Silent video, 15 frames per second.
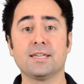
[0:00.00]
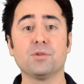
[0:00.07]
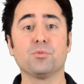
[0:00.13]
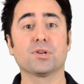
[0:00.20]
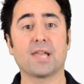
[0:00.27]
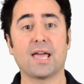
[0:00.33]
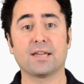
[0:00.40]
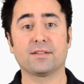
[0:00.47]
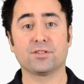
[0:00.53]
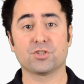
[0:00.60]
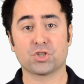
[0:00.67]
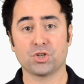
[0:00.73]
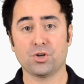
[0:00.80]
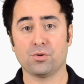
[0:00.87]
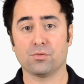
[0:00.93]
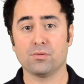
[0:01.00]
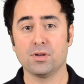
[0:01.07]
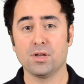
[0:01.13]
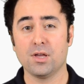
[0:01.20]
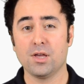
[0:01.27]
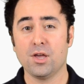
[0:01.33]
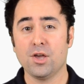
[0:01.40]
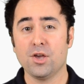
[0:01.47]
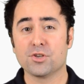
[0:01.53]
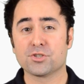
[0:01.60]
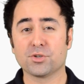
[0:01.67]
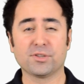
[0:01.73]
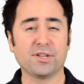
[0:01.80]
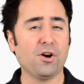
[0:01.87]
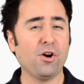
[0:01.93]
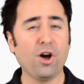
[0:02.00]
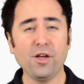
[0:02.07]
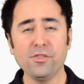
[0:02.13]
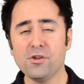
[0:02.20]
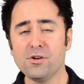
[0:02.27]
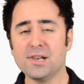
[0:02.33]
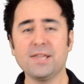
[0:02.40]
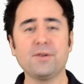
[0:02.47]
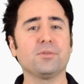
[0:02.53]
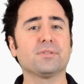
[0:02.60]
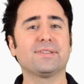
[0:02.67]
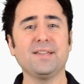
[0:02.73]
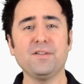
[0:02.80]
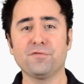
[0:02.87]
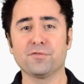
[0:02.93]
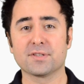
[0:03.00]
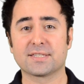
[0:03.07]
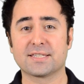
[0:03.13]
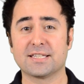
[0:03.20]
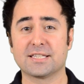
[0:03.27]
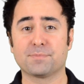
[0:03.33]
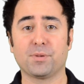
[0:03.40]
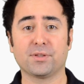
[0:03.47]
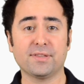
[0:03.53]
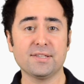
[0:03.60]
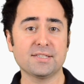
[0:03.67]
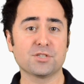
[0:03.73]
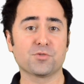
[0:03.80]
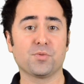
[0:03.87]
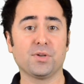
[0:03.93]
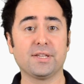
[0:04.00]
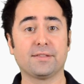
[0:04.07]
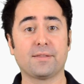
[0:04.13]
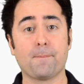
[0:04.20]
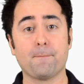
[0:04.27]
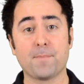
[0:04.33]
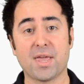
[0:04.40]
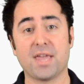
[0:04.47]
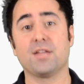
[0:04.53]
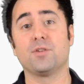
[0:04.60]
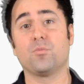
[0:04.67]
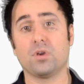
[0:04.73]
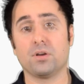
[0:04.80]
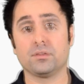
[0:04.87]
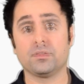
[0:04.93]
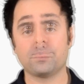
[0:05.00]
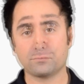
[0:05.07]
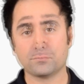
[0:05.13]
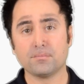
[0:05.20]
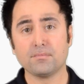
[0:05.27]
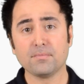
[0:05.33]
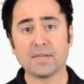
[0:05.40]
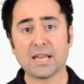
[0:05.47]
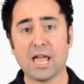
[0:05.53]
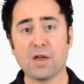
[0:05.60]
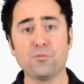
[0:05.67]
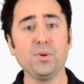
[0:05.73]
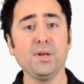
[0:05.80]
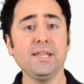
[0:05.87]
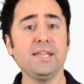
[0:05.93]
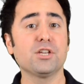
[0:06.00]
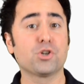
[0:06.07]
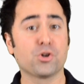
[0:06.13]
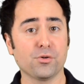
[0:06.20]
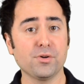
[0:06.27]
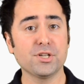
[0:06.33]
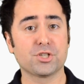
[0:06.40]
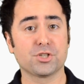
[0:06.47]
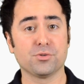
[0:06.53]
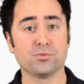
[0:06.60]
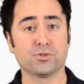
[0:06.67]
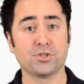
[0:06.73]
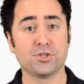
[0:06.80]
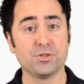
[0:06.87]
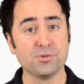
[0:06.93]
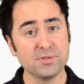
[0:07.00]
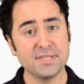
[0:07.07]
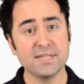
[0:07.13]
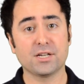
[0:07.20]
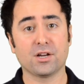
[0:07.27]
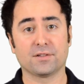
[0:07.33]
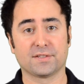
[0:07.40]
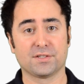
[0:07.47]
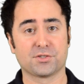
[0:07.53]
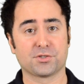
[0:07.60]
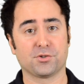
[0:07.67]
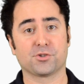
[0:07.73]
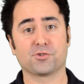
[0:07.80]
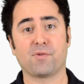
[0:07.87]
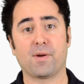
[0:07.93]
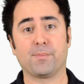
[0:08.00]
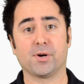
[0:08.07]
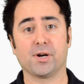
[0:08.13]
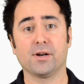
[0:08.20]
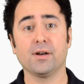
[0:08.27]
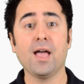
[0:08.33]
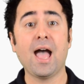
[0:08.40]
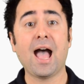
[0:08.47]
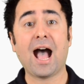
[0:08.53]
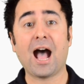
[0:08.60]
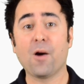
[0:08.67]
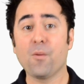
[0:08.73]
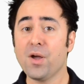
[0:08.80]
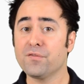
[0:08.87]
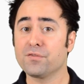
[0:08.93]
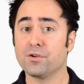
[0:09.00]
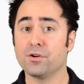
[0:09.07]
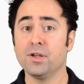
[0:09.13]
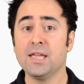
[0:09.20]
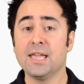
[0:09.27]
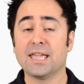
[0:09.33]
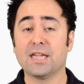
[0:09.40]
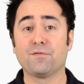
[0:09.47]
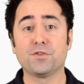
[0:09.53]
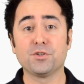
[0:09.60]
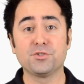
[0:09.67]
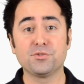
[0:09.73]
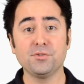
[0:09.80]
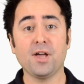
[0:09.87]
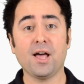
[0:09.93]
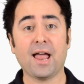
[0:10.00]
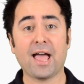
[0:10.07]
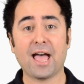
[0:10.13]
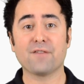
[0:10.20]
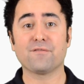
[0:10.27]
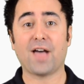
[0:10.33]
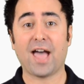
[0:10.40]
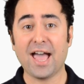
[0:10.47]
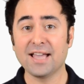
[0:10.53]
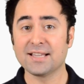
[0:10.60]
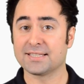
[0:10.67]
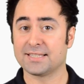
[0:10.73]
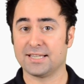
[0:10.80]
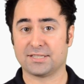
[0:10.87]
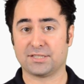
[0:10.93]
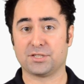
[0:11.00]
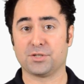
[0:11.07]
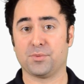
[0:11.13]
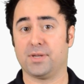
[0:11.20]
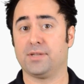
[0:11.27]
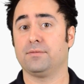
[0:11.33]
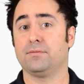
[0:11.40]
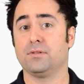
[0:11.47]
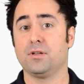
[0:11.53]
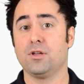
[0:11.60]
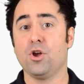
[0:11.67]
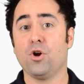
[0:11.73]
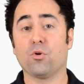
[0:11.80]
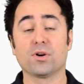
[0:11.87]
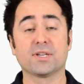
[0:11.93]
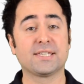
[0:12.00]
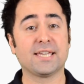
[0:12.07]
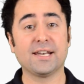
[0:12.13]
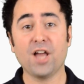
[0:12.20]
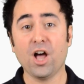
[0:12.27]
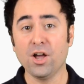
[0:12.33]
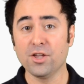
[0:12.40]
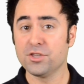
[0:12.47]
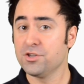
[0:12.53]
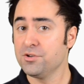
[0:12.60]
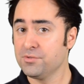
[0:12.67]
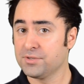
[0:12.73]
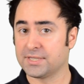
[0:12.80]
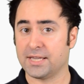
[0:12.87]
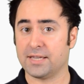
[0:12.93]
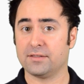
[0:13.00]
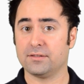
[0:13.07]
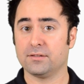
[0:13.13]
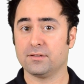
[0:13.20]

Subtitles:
he would like to show. So there are other little differences, but this is really the main one. I really encourage you to use the content search web part. However, if you do not have access to it or cannot use it,